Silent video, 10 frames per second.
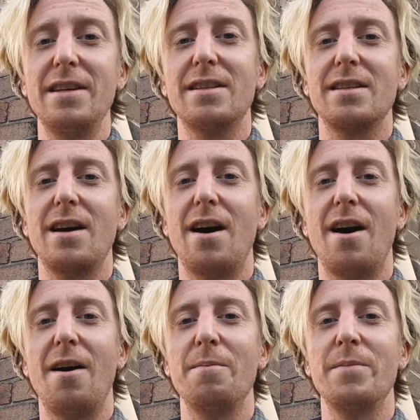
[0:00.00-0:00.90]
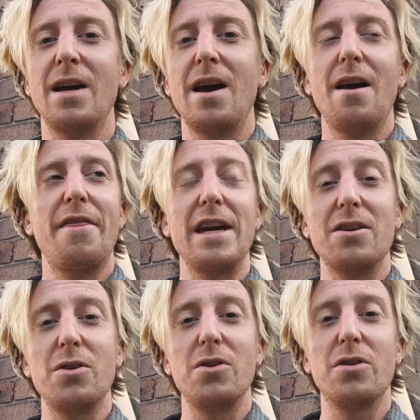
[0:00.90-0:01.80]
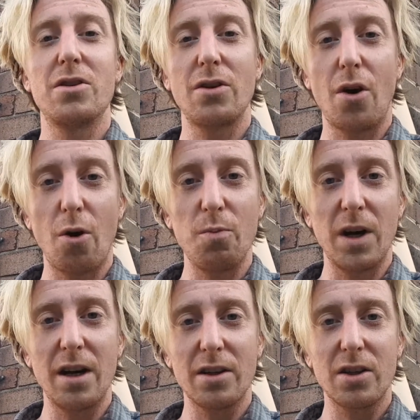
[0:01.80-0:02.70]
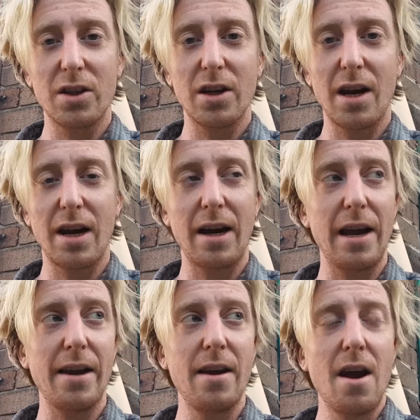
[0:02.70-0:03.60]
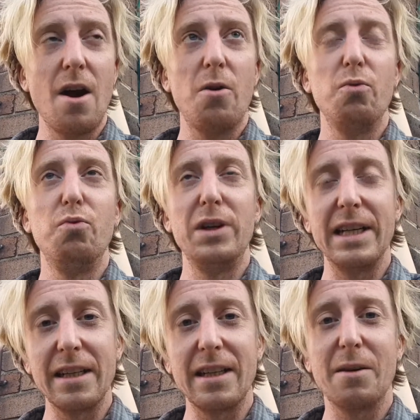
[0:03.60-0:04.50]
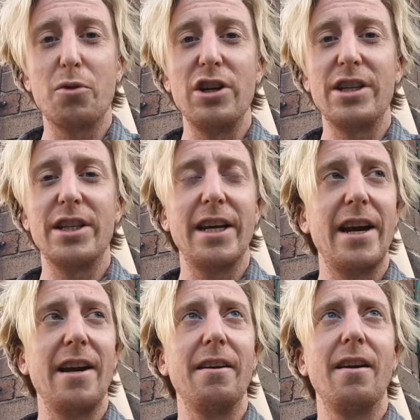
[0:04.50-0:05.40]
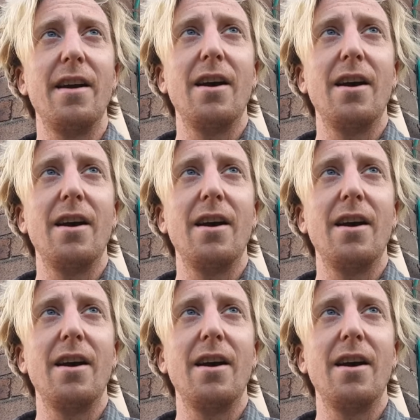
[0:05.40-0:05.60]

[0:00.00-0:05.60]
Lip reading: this. Thank you so much. I really appreciate